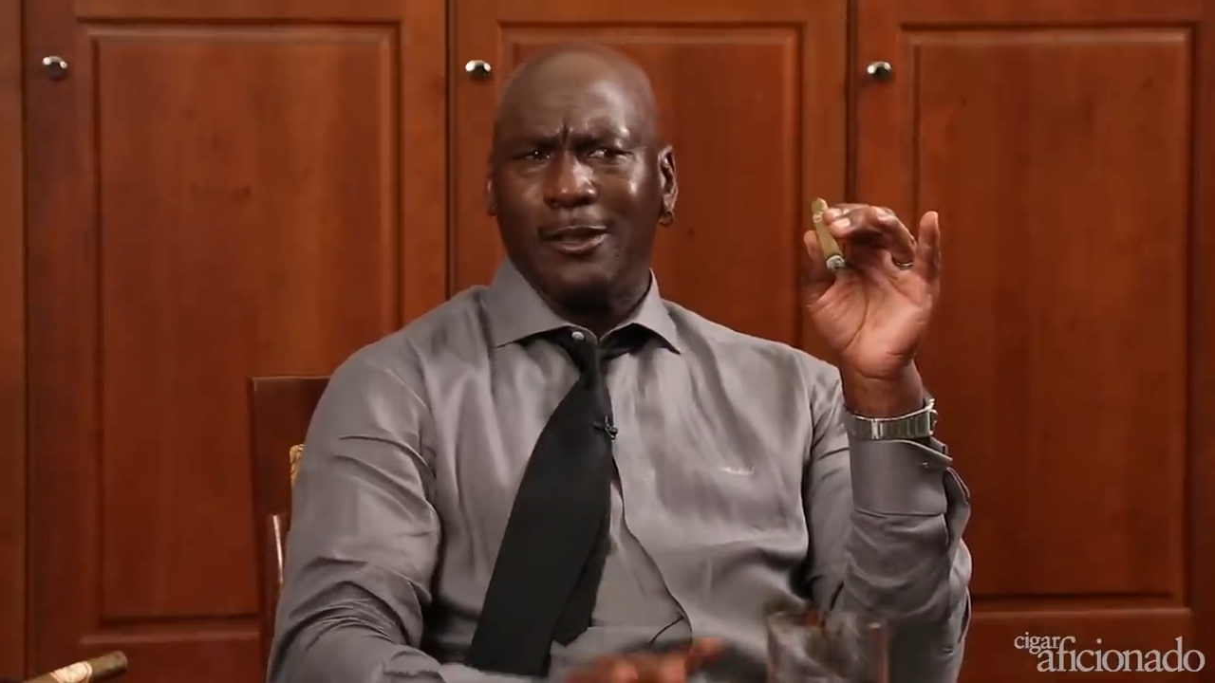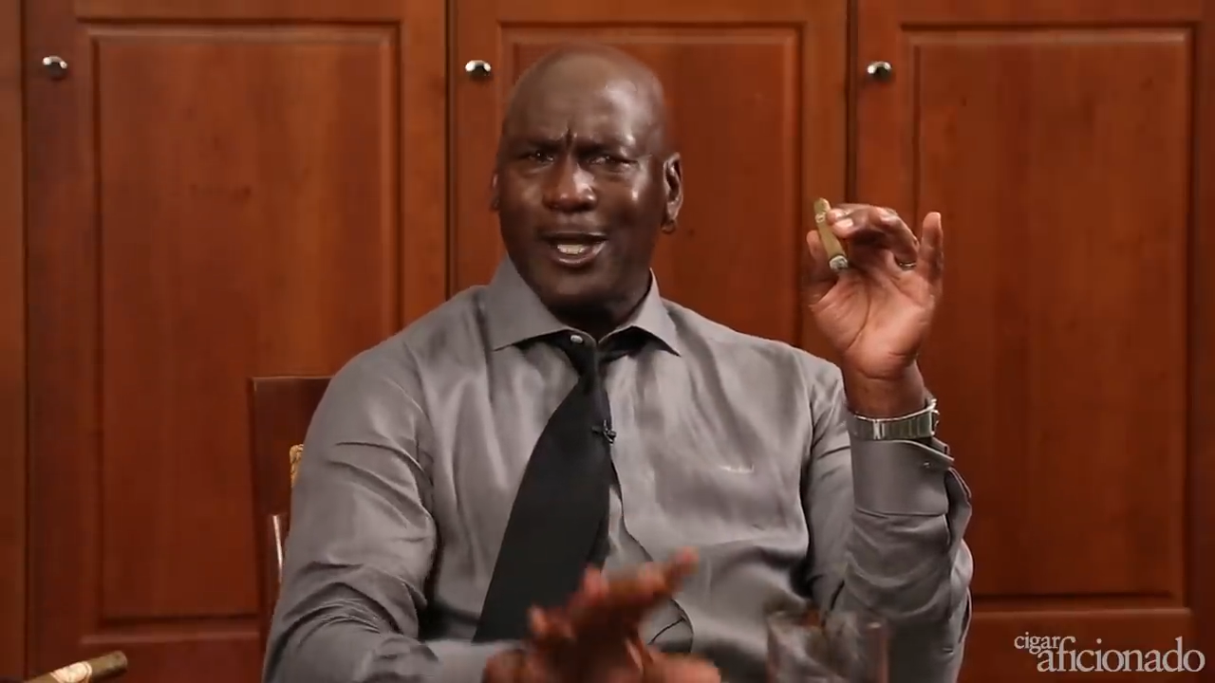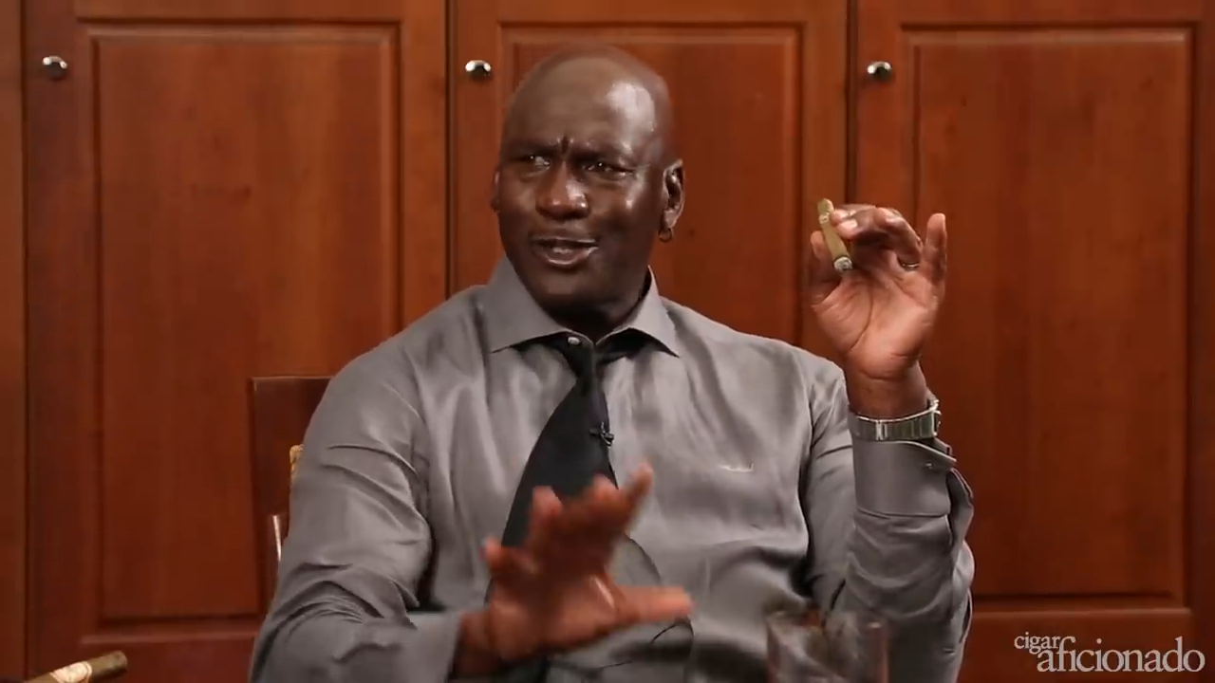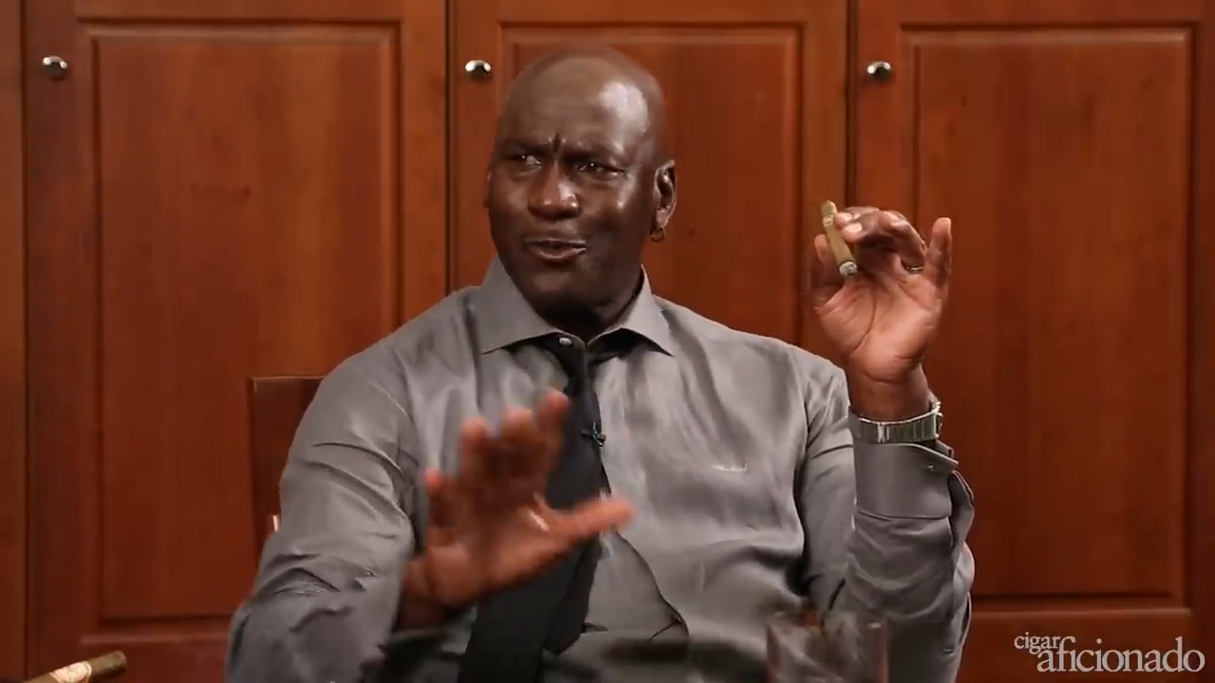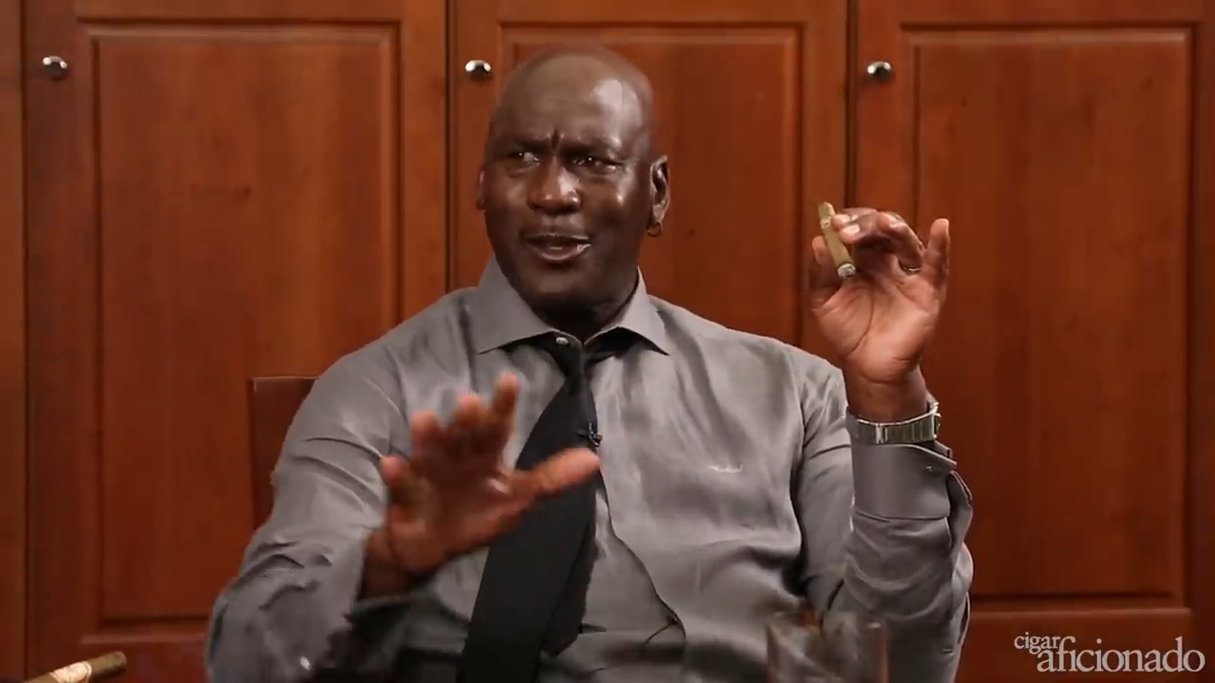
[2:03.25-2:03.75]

that's